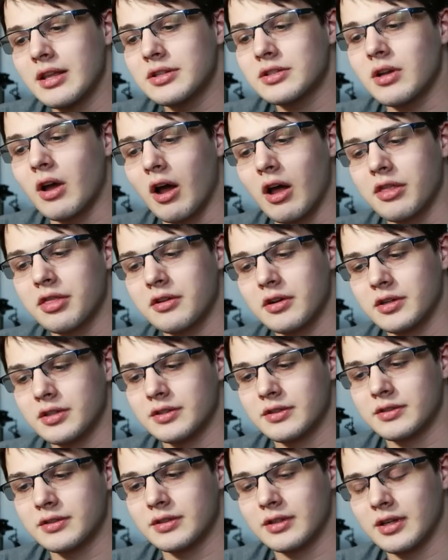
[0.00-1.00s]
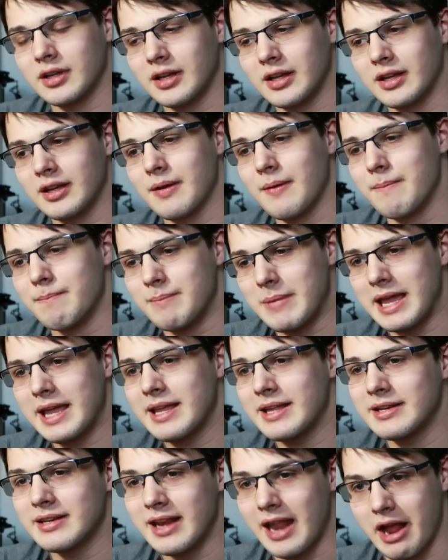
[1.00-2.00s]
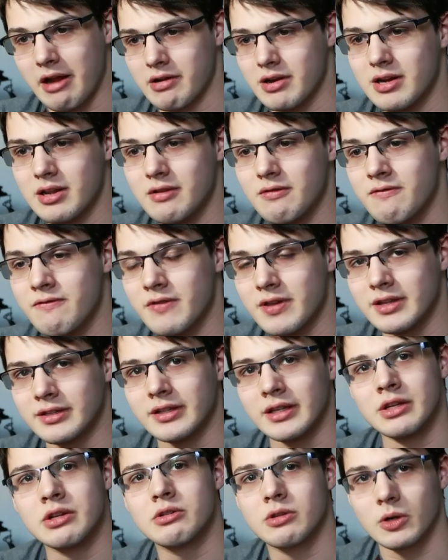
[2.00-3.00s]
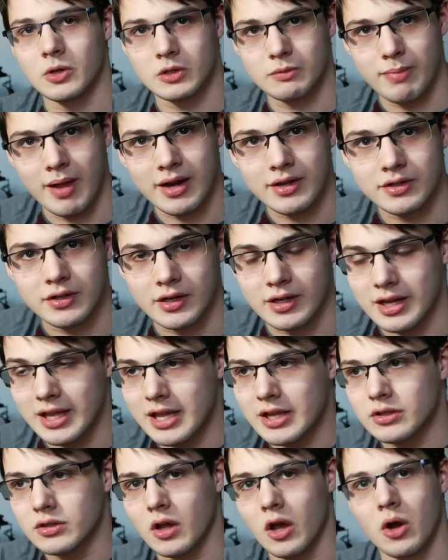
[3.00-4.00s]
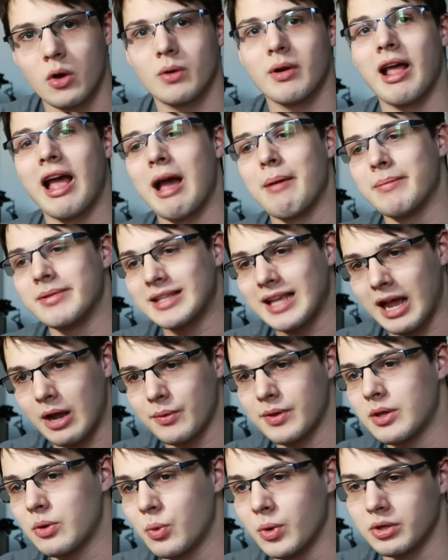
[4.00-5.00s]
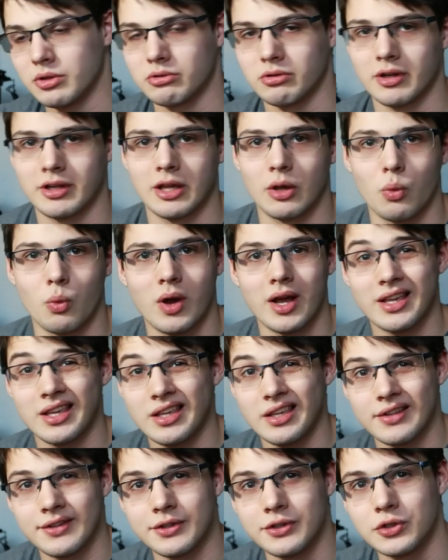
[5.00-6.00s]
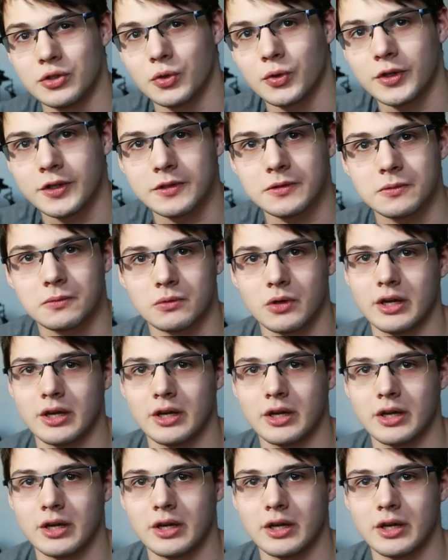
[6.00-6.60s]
This author's main narrative is introspection, his own habits, how he quit drinking, why he enjoys